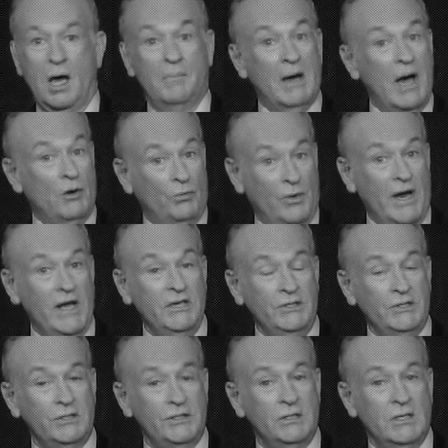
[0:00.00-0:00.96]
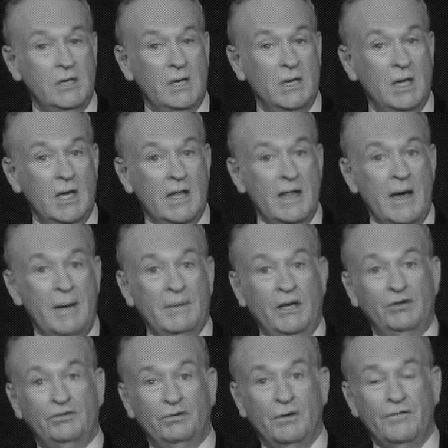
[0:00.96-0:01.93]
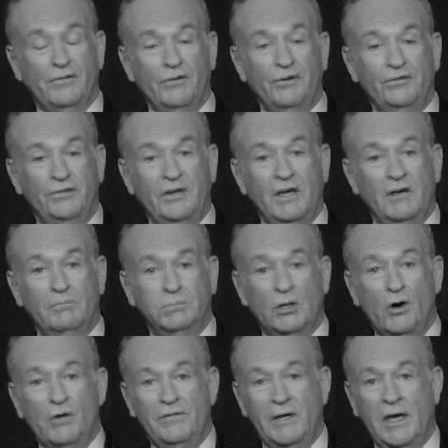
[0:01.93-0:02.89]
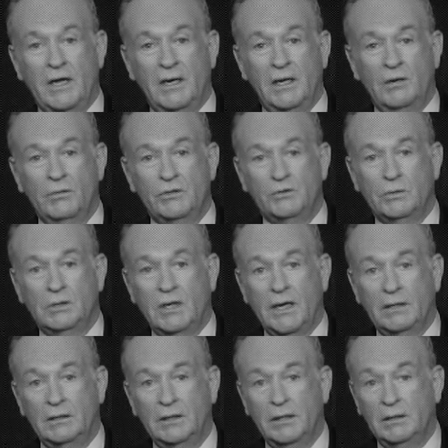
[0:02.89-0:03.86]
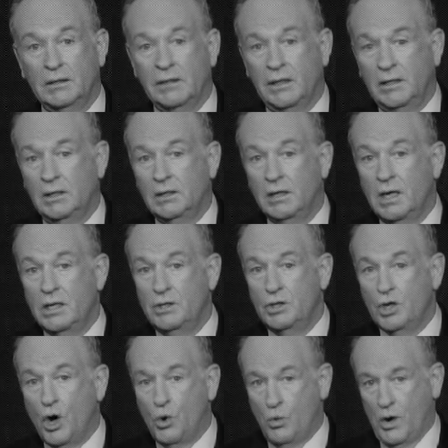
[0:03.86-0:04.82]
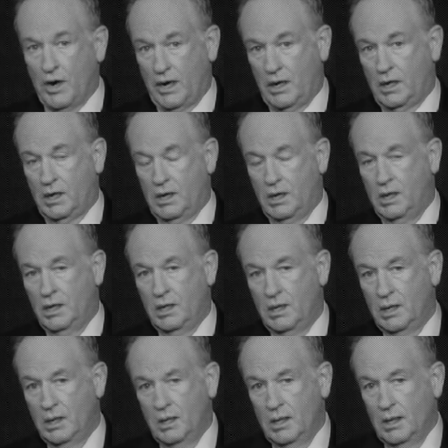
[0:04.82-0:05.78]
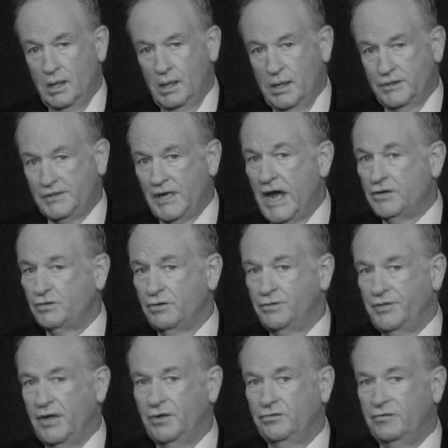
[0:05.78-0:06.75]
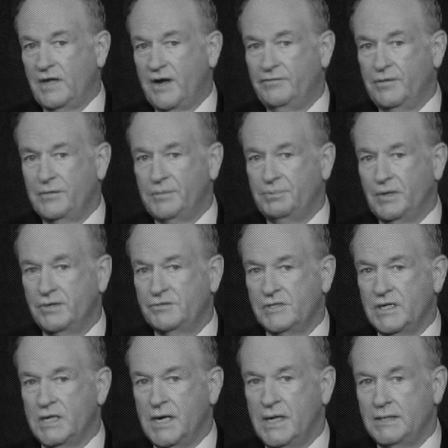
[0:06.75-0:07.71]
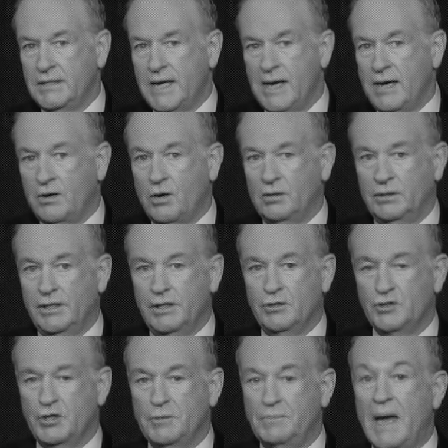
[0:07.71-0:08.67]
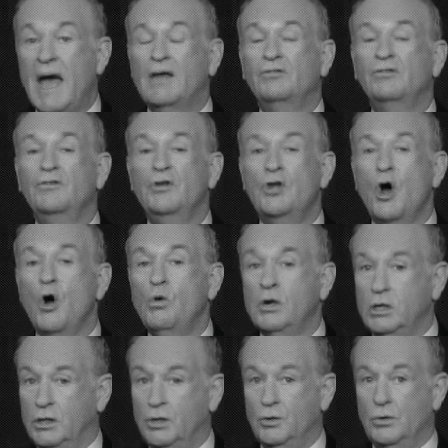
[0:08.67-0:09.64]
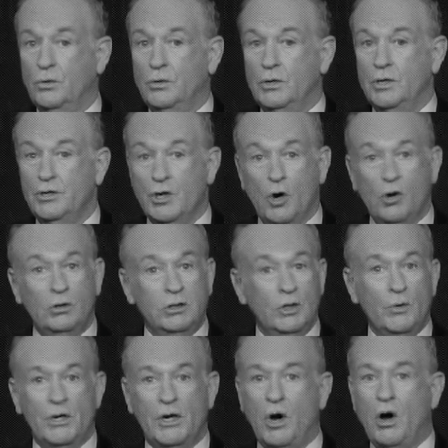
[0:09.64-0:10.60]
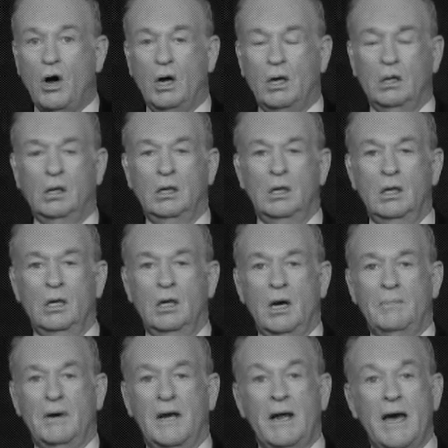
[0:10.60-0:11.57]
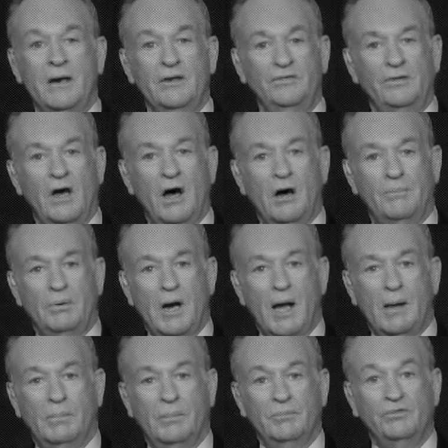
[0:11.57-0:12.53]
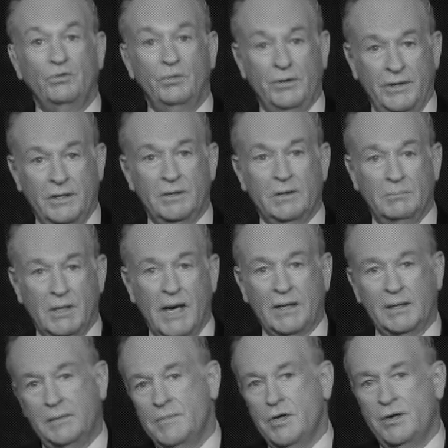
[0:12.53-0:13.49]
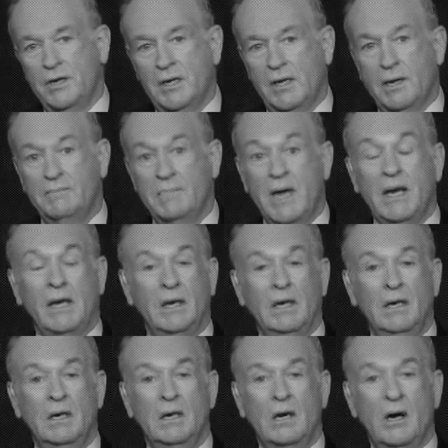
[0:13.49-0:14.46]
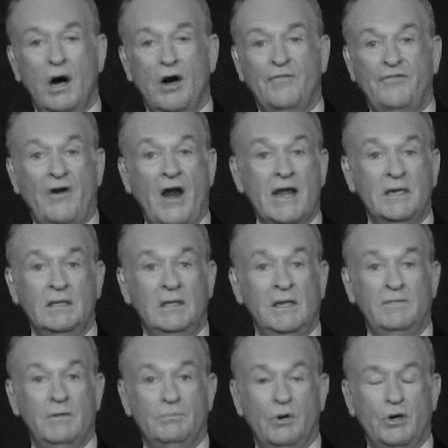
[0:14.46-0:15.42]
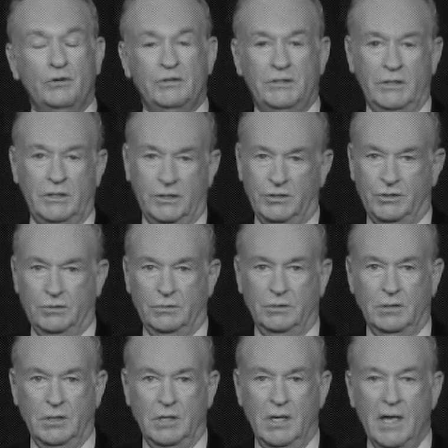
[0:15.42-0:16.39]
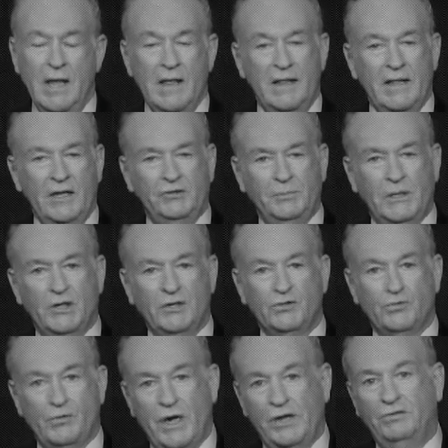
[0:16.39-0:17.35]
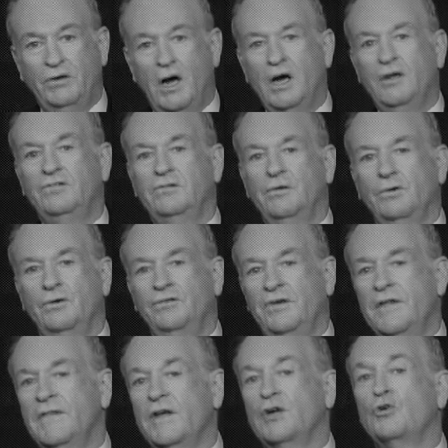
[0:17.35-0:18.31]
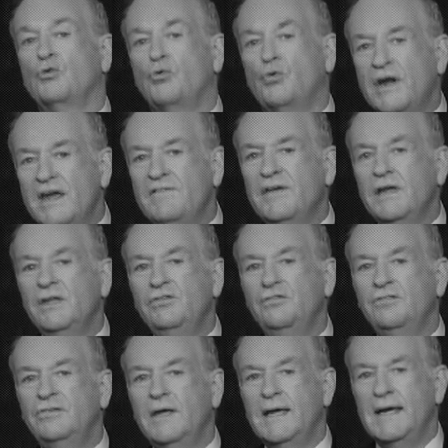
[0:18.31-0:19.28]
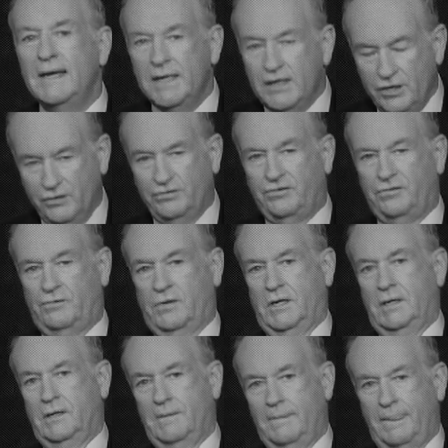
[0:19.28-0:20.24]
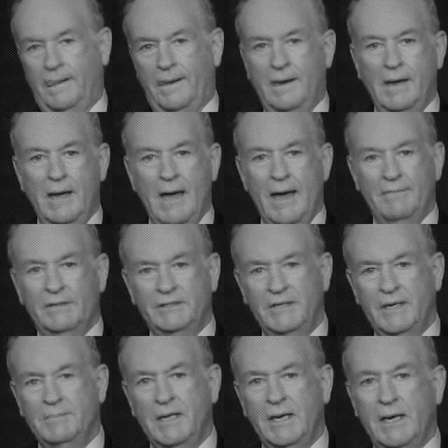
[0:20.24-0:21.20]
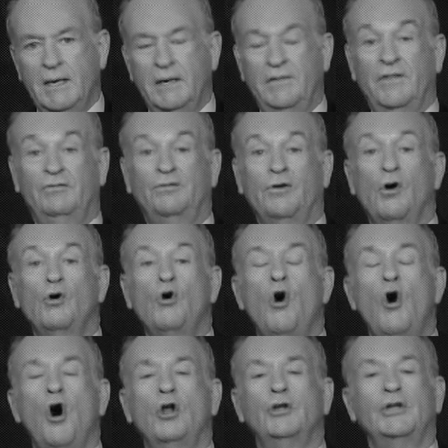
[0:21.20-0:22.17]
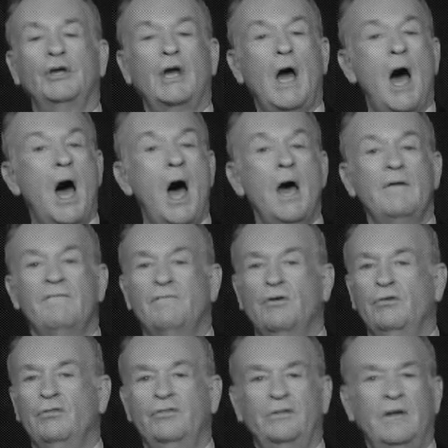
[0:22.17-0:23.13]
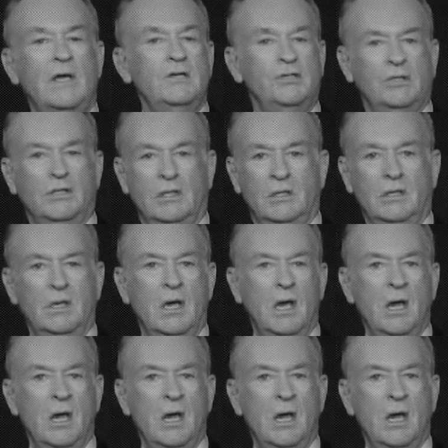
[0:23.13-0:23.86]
about race, that means you're in for a sea of bloviating, which will likely lead nowhere. The sad truth is that from the president on down, our leadership has no clue at all, about how to solve problems within the black community, and many are frightened to even broach the issue. That's because race hustlers and the grievance industry have intimidated the so-called conversation,